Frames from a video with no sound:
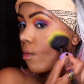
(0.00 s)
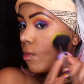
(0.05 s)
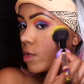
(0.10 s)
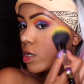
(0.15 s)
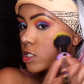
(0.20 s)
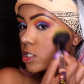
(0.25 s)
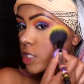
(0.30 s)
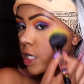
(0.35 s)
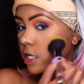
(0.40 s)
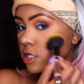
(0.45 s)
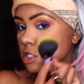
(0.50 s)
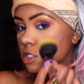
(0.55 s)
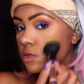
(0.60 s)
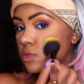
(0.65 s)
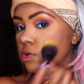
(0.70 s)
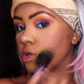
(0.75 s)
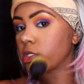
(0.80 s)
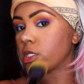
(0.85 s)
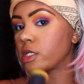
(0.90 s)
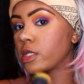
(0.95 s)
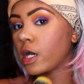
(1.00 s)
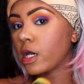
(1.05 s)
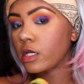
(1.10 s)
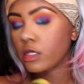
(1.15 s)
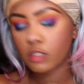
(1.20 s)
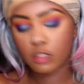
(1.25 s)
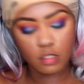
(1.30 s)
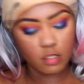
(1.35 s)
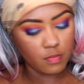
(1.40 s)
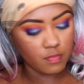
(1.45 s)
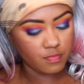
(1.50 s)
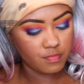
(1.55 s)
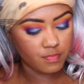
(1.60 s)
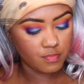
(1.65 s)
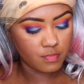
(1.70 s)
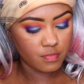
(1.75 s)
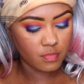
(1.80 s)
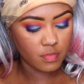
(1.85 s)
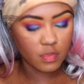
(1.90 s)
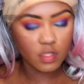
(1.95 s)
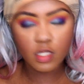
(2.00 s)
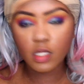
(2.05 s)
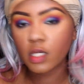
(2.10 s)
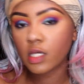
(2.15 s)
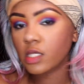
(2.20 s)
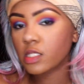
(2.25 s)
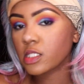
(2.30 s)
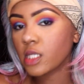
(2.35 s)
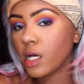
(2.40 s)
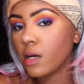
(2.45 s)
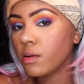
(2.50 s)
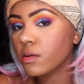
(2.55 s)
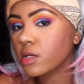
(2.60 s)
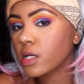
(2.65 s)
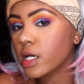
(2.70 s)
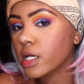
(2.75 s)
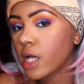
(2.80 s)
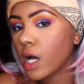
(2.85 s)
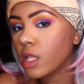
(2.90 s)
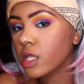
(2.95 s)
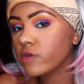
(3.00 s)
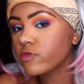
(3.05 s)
it's actually pretty nice. Can y'all